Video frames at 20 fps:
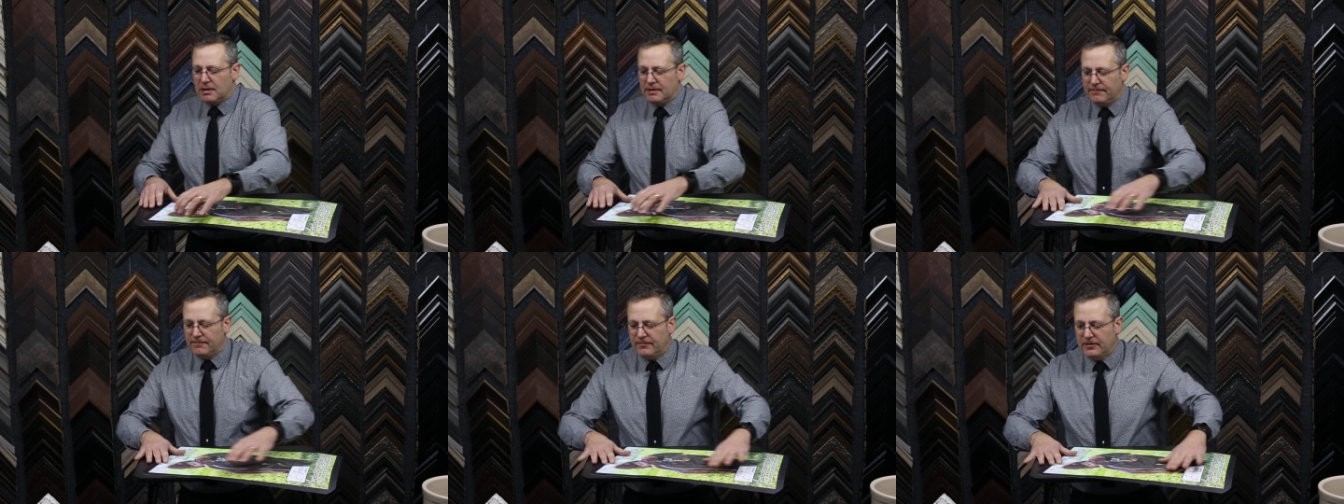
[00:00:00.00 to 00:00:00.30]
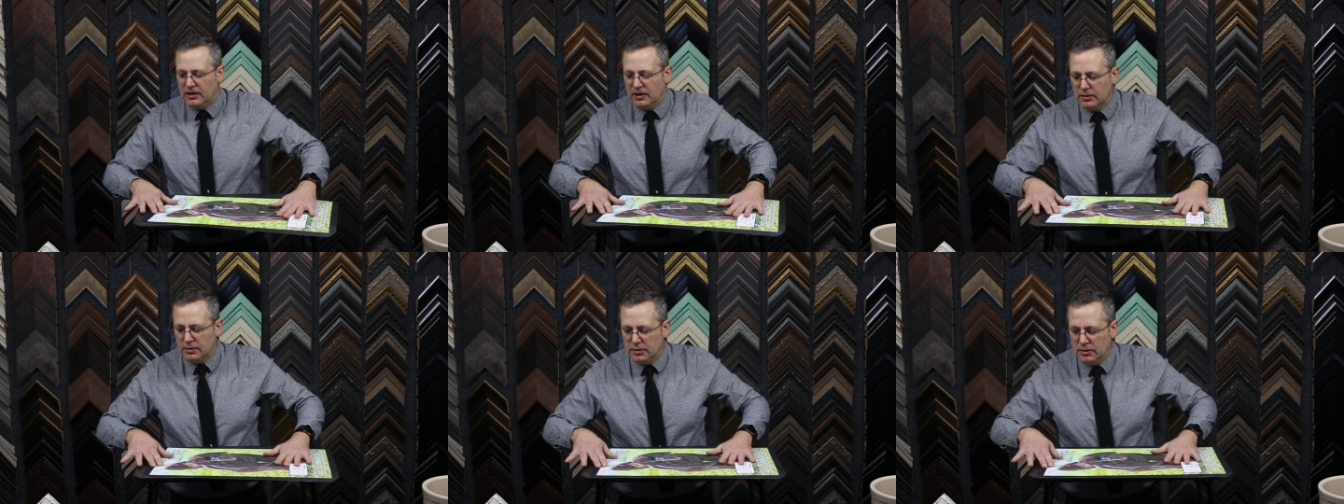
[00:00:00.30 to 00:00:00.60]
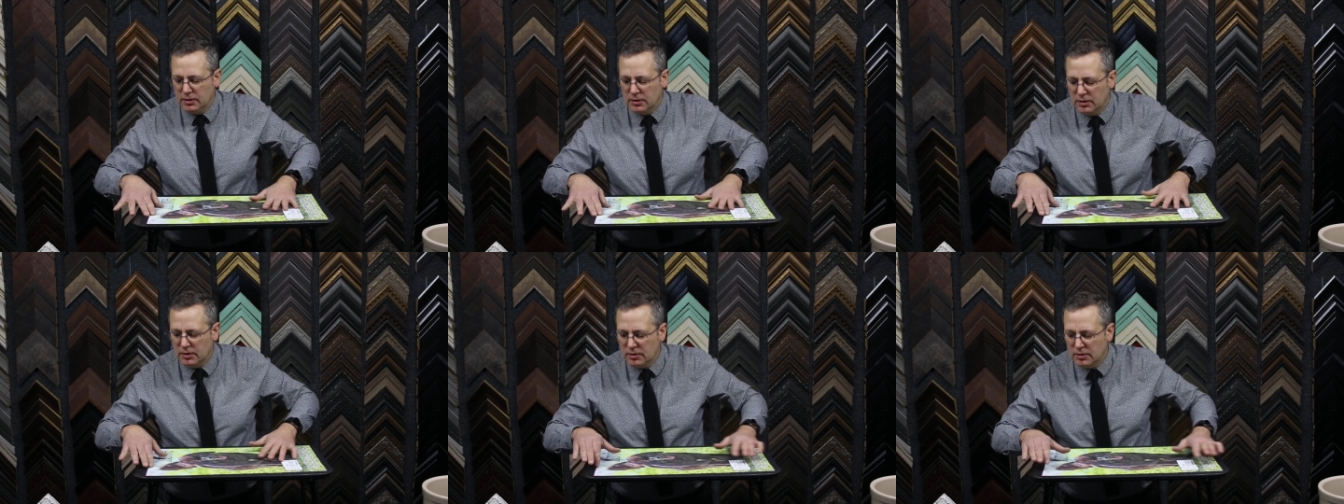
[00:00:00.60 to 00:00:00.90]
my fit,
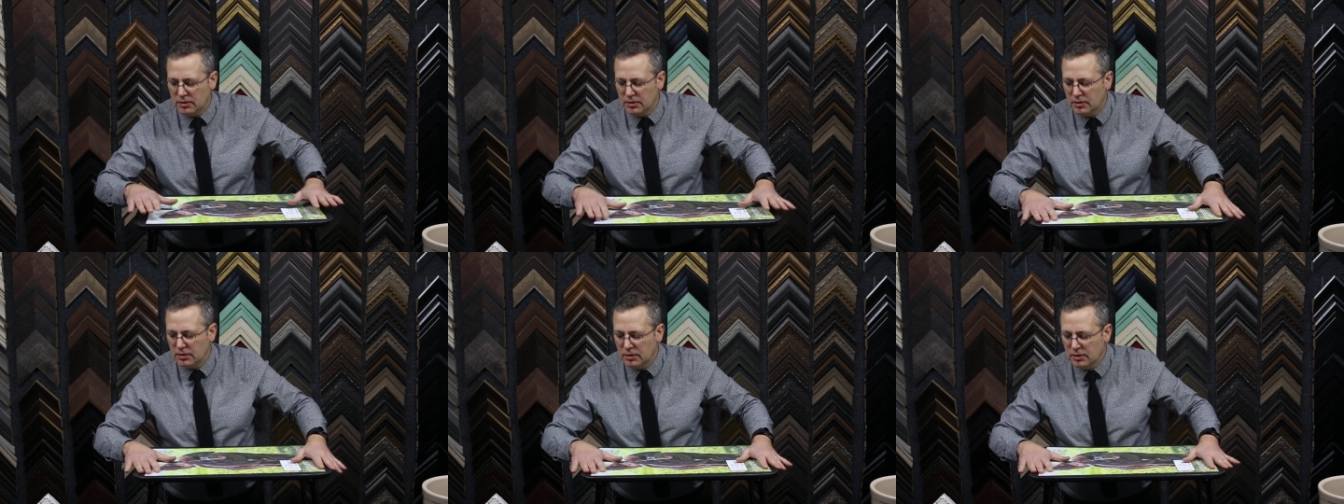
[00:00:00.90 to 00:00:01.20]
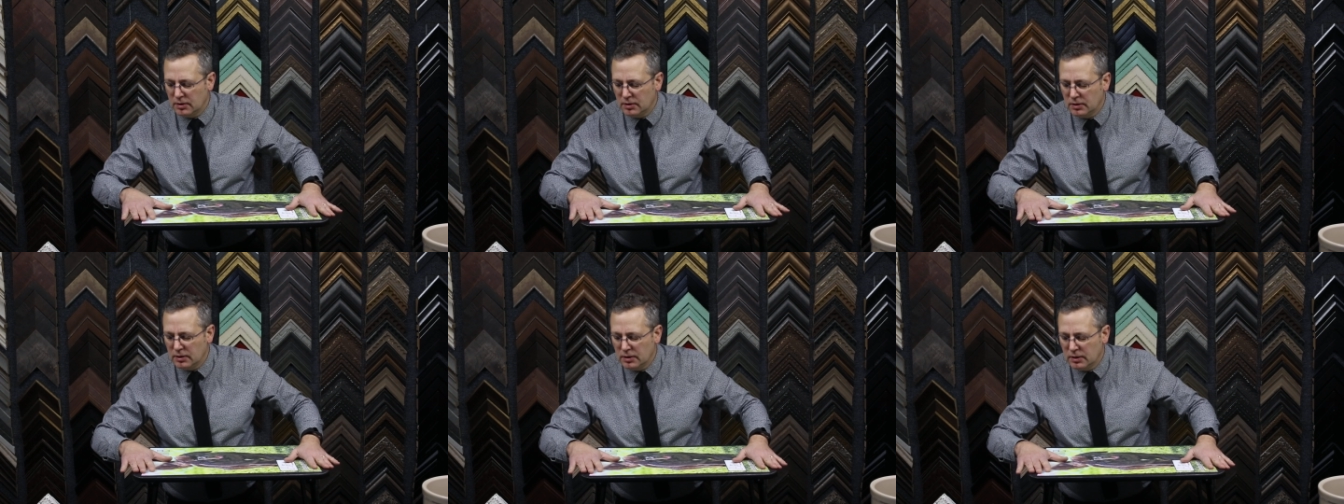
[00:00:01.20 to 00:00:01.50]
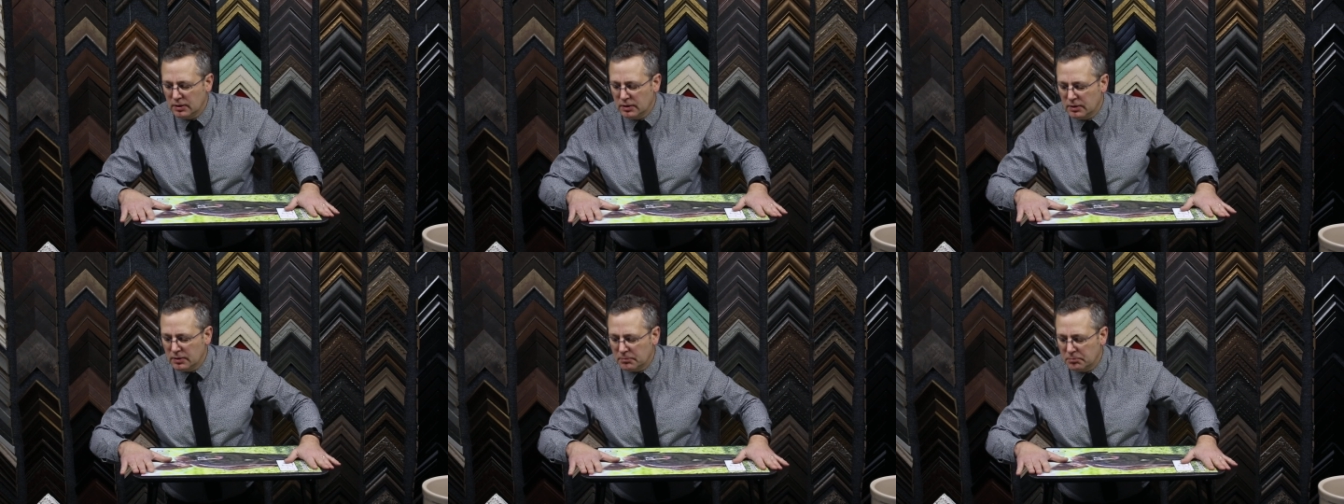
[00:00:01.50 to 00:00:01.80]

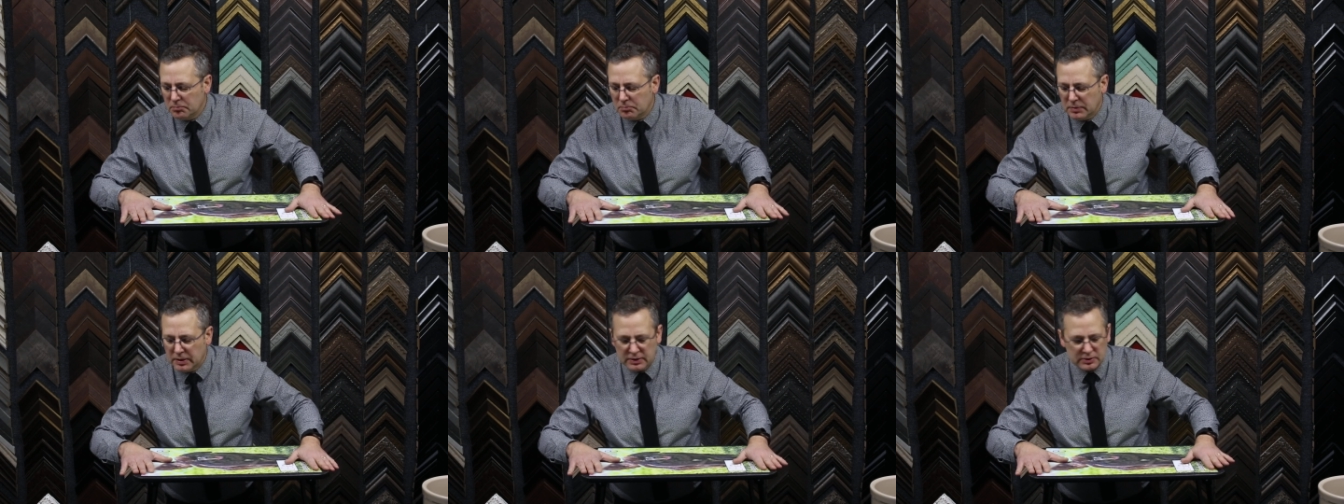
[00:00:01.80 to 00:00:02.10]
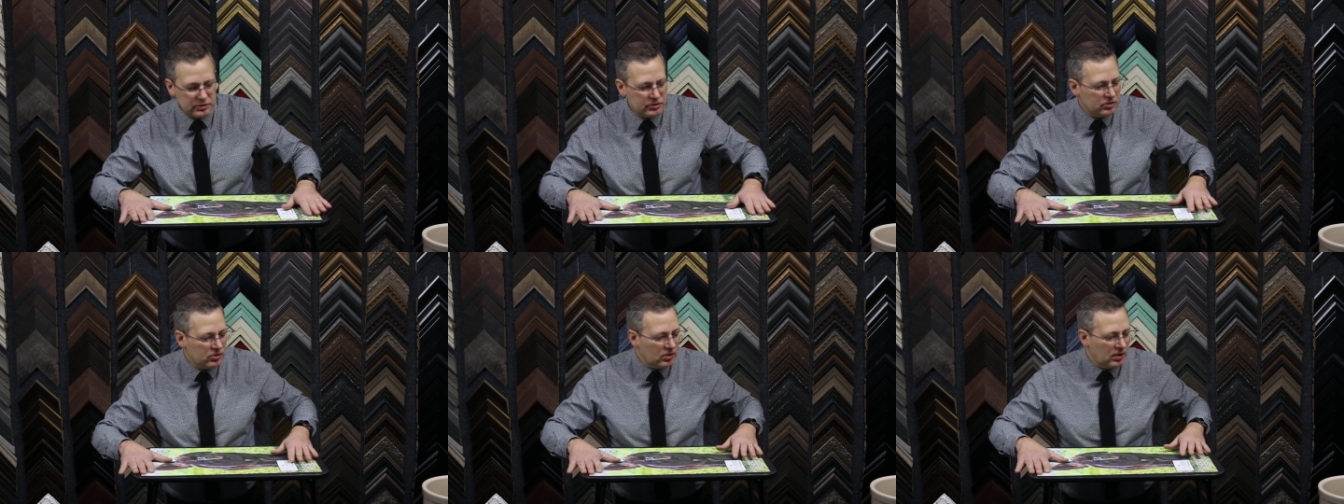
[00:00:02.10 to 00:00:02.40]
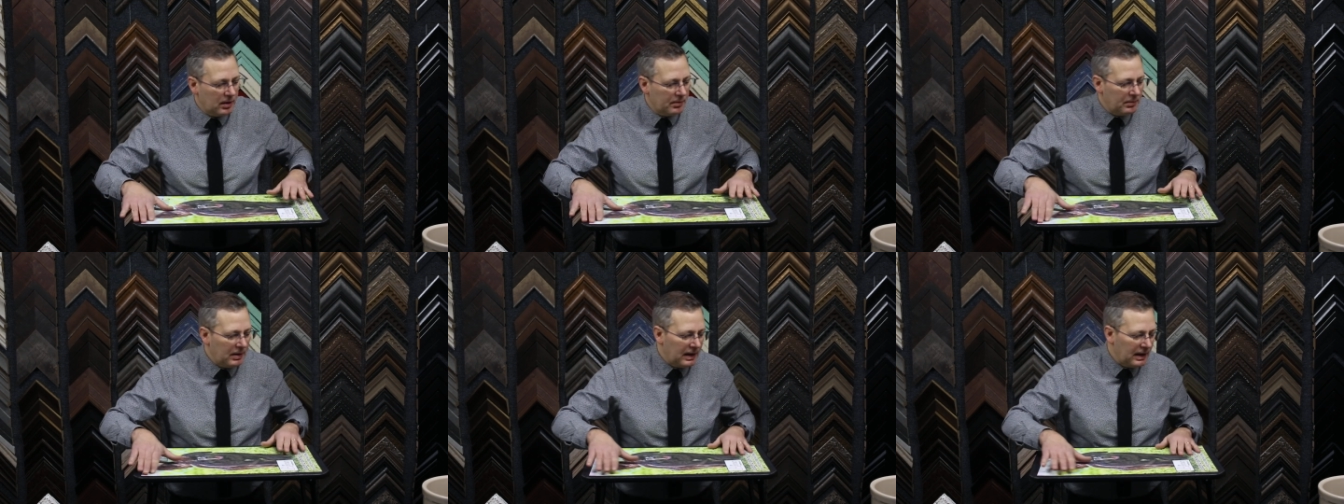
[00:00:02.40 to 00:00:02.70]
make sure
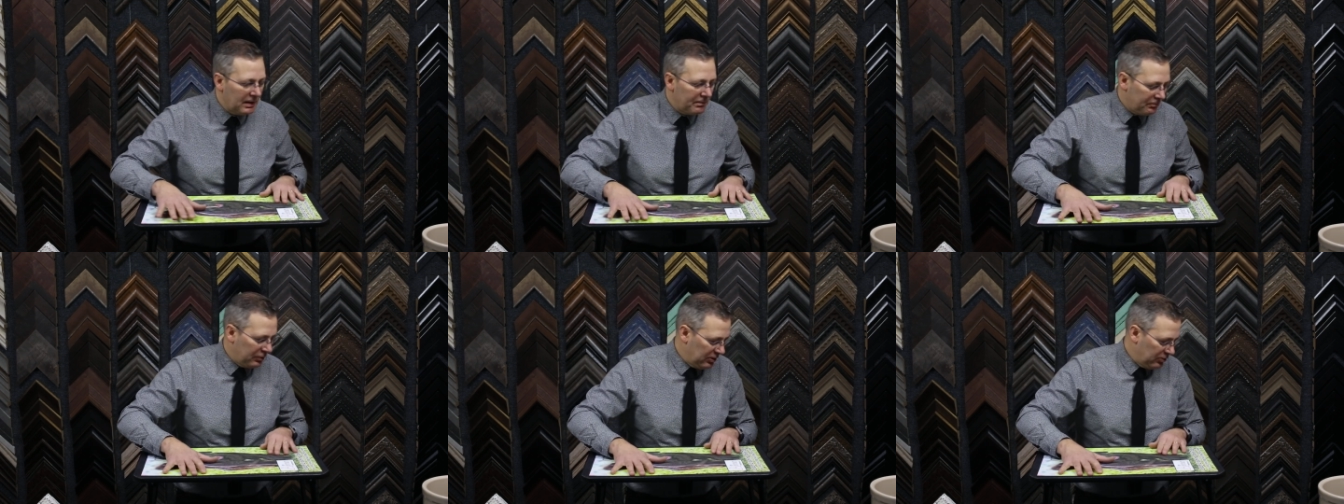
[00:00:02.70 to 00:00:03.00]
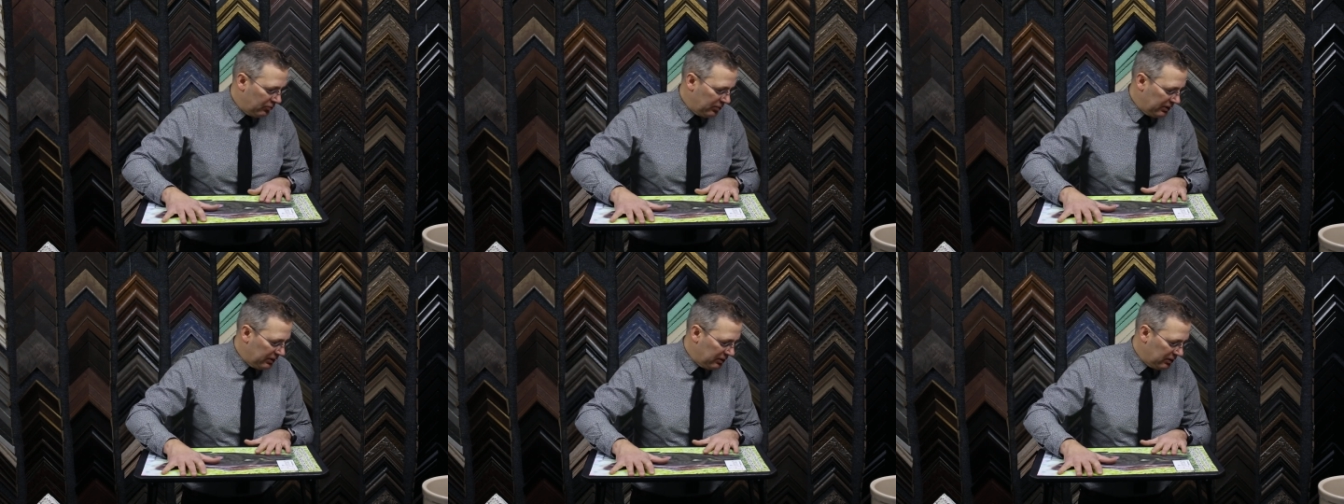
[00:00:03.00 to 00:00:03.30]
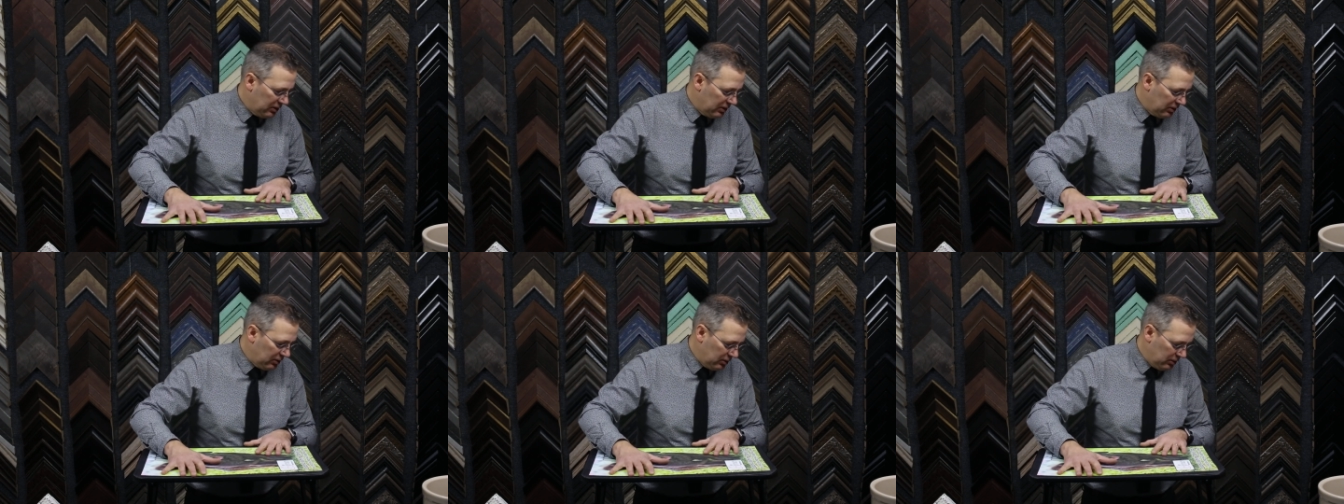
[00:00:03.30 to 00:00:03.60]
I'm happy with
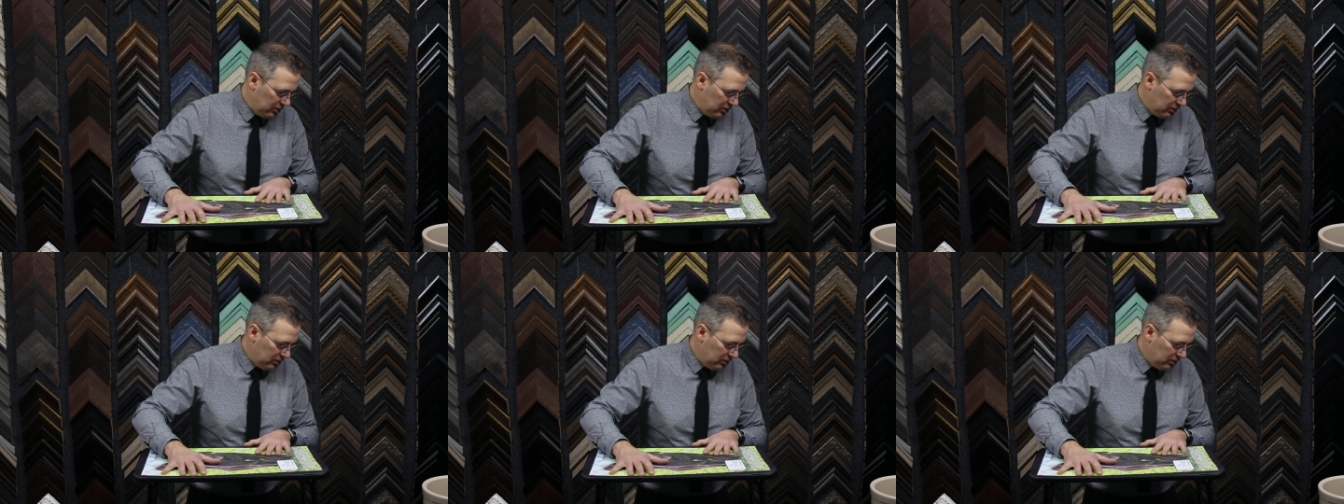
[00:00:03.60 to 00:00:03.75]
it.